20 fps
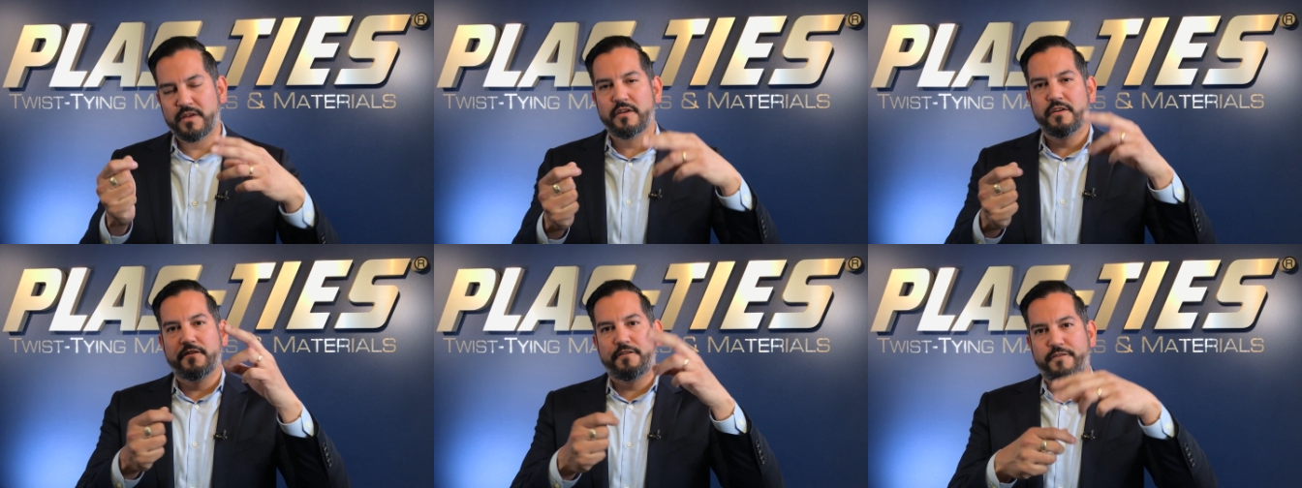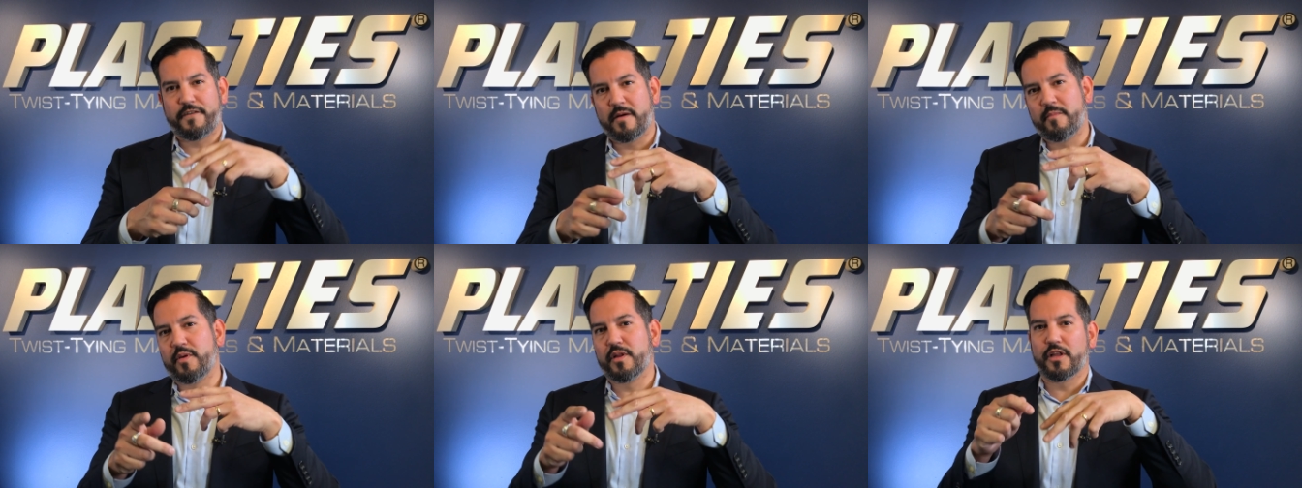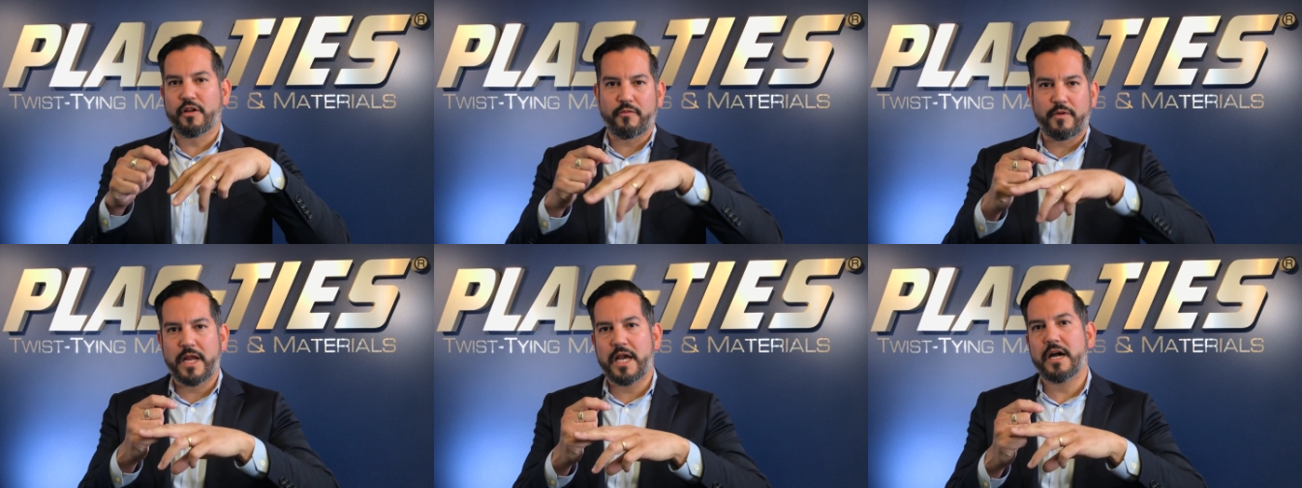
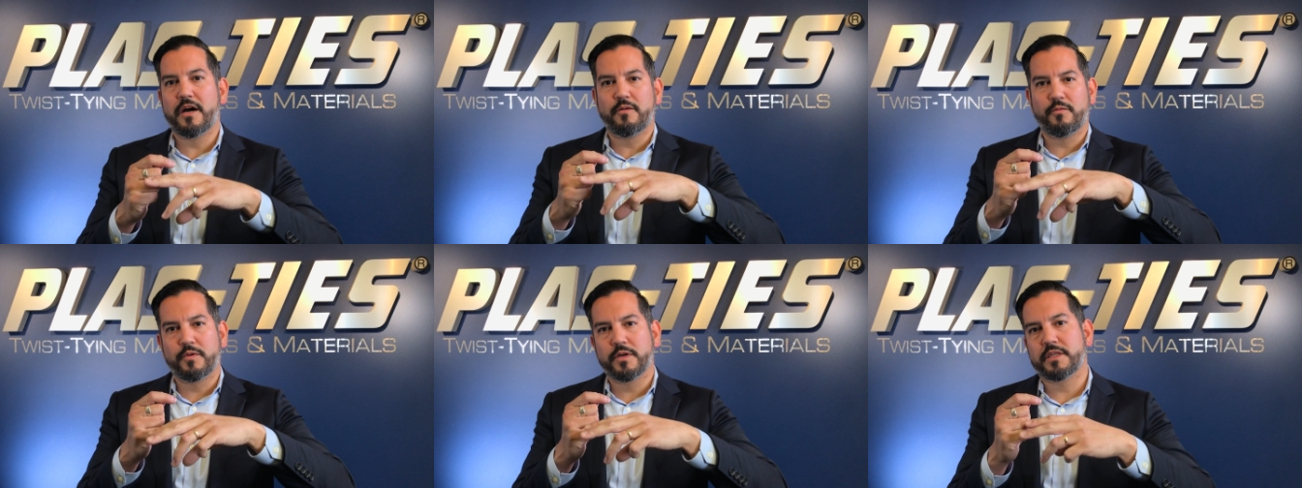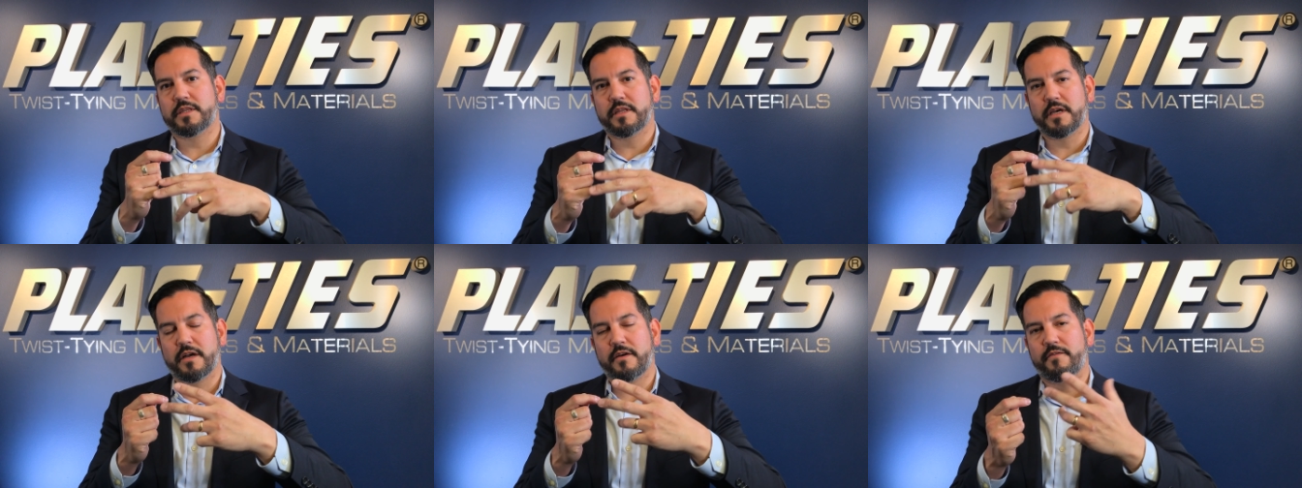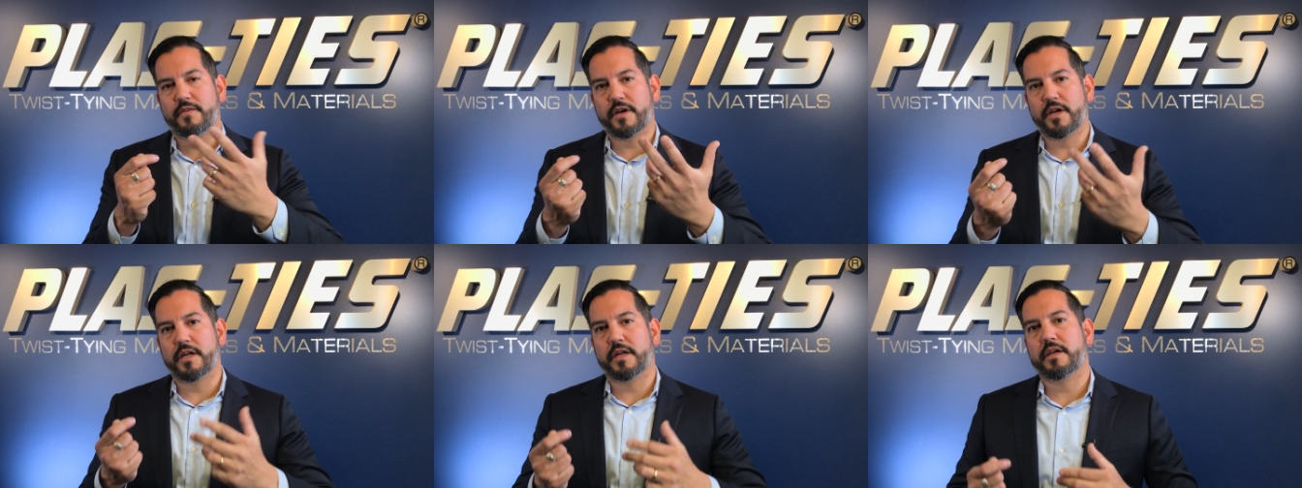fumble around with a
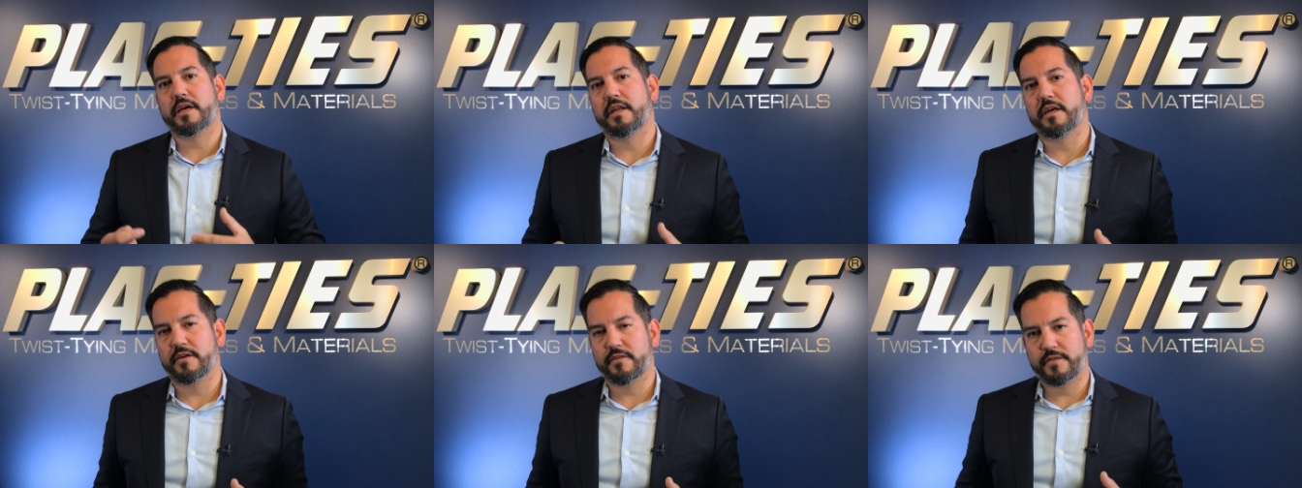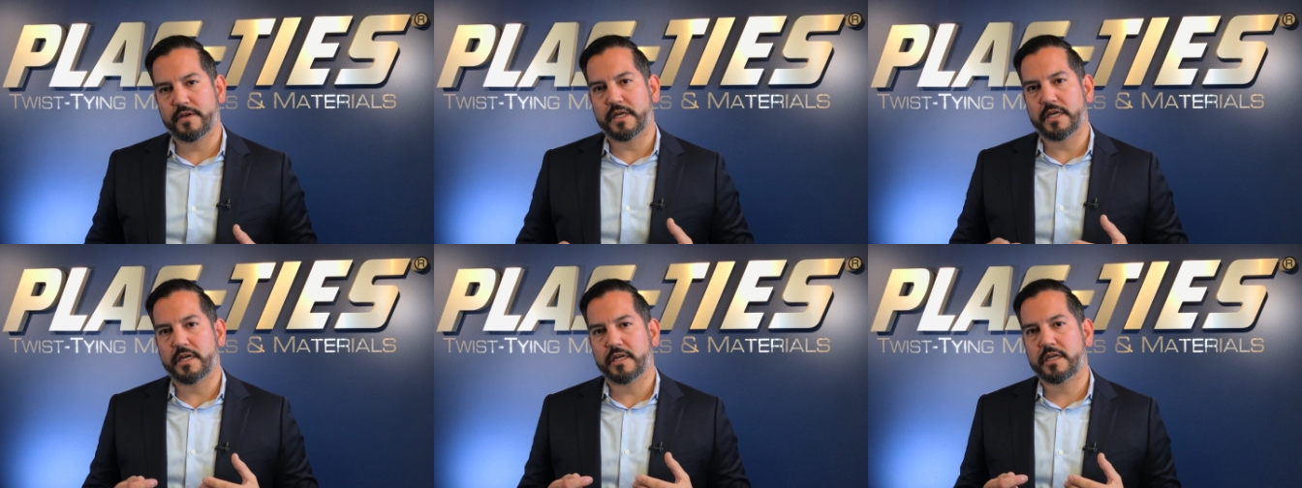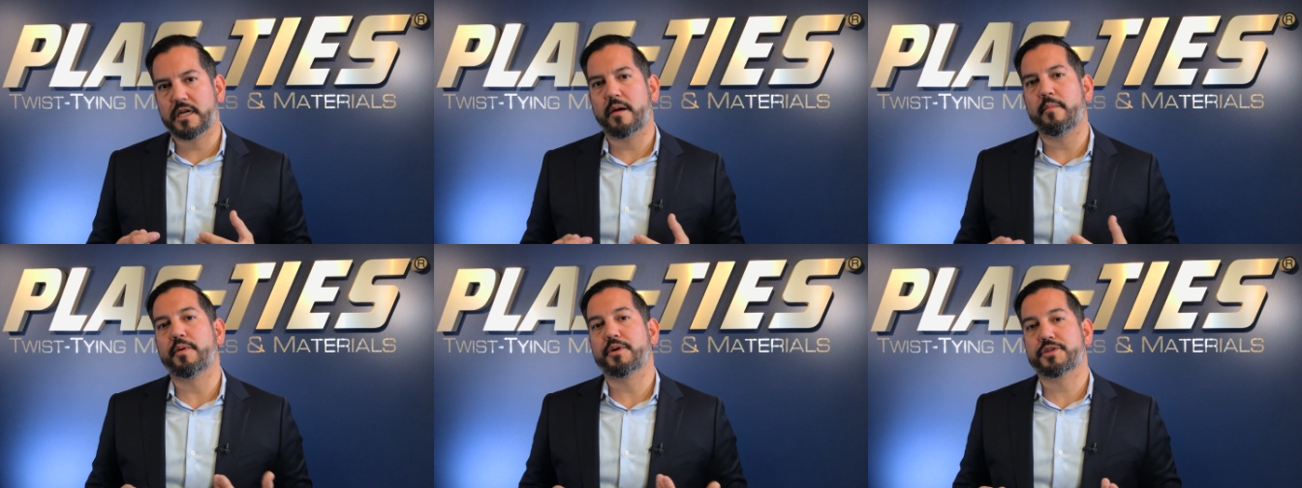very kind of
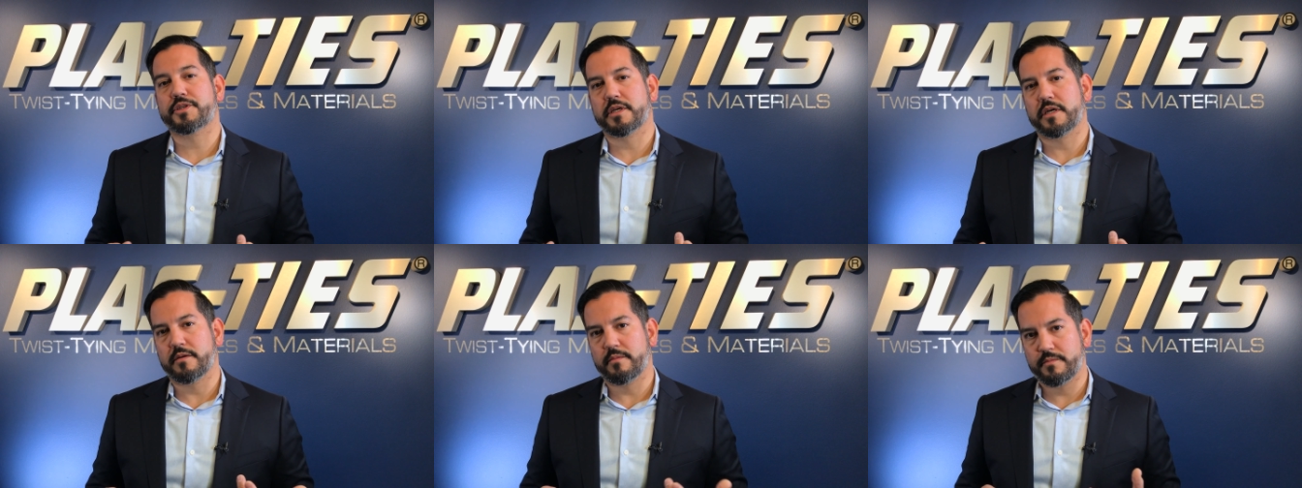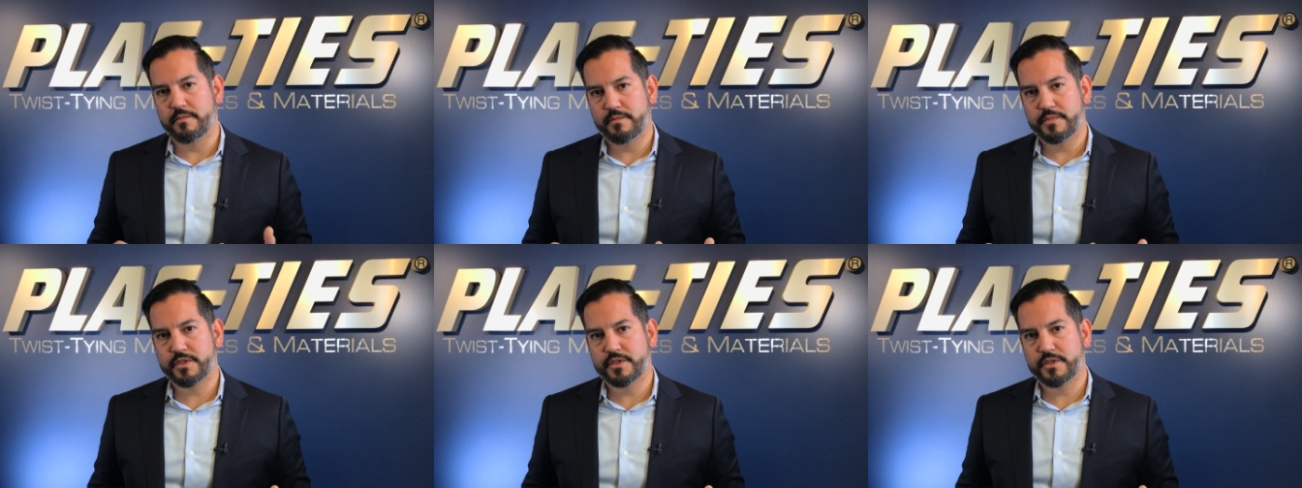cumbersome